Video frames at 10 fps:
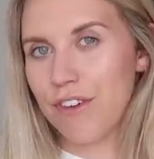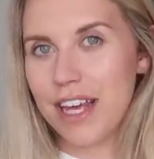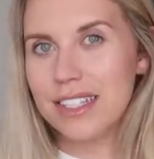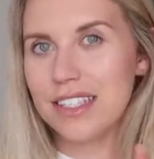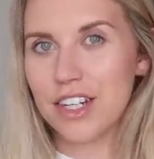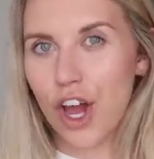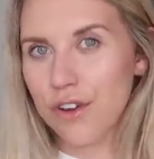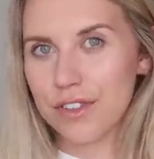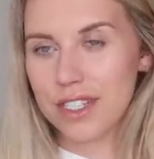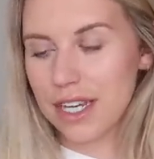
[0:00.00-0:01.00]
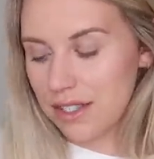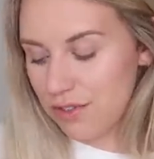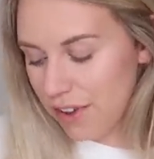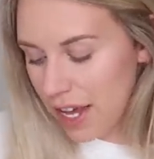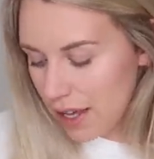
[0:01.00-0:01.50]
fit as an oversized
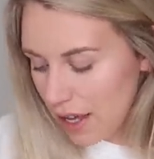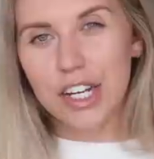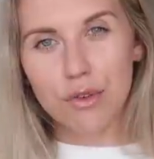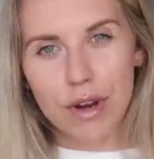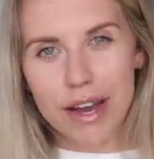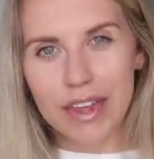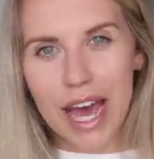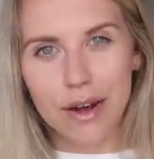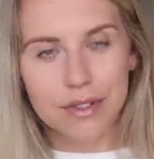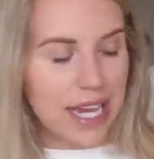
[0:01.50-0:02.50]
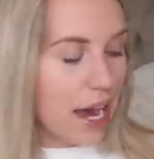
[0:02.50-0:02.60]
fit kind of round the house